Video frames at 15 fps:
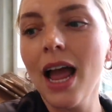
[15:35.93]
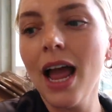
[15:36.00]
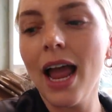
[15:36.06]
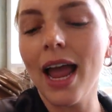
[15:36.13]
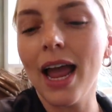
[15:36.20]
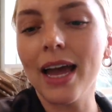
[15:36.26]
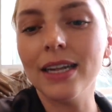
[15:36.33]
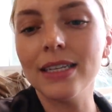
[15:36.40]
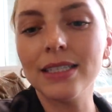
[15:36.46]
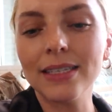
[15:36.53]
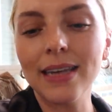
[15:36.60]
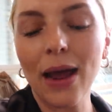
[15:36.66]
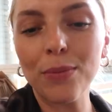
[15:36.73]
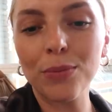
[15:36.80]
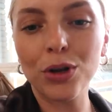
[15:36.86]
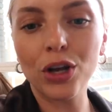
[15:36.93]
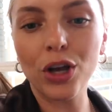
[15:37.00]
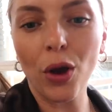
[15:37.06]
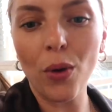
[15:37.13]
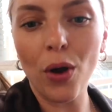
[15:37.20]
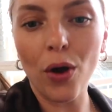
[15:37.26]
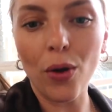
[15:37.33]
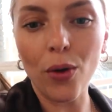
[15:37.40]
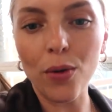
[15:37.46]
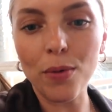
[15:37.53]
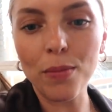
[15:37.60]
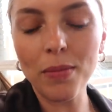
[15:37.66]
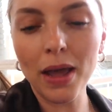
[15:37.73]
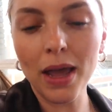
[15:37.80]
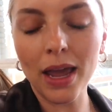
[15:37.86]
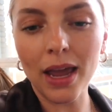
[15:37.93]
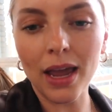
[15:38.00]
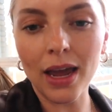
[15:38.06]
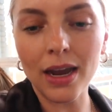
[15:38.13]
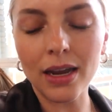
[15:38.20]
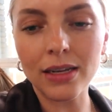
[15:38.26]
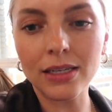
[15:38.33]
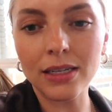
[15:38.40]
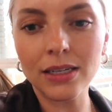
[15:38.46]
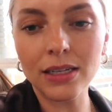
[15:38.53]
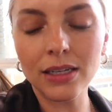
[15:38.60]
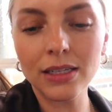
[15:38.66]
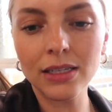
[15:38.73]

And now I'm gonna go home and